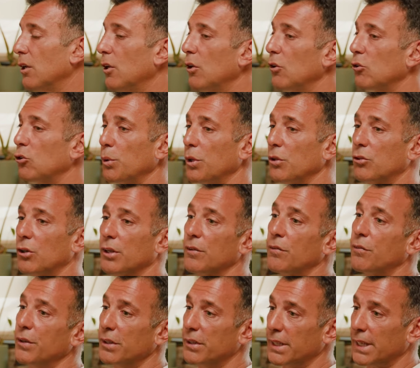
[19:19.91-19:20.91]
So we started
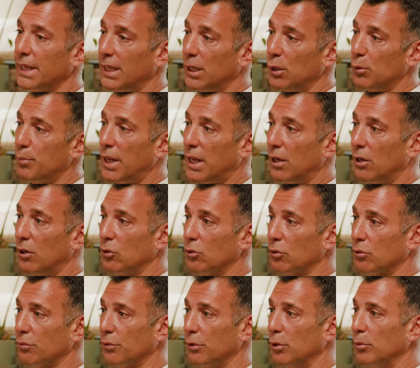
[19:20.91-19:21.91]
fielding
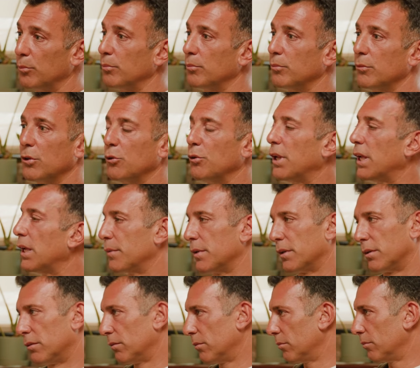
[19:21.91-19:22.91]
inbound from, you name it,
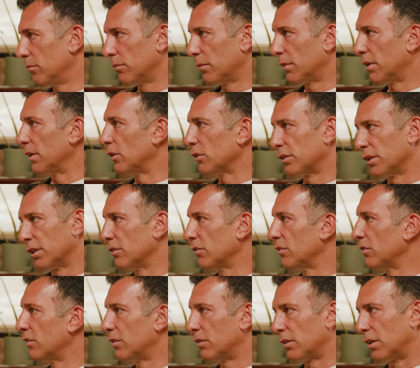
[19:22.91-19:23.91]
the
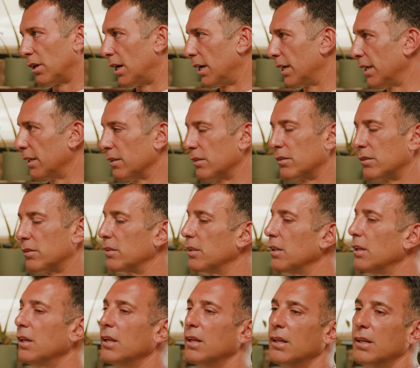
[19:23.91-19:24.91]
Hiltons, the Hyatts,
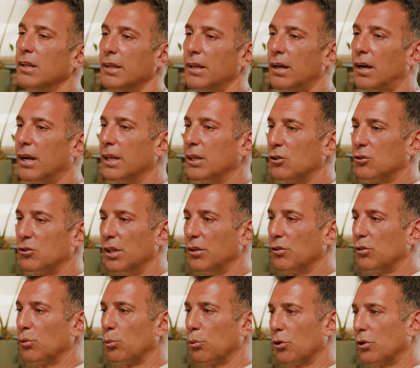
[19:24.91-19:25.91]
IHGs
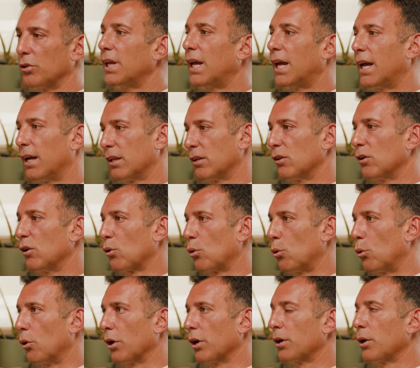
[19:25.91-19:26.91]
of the world, and Accor.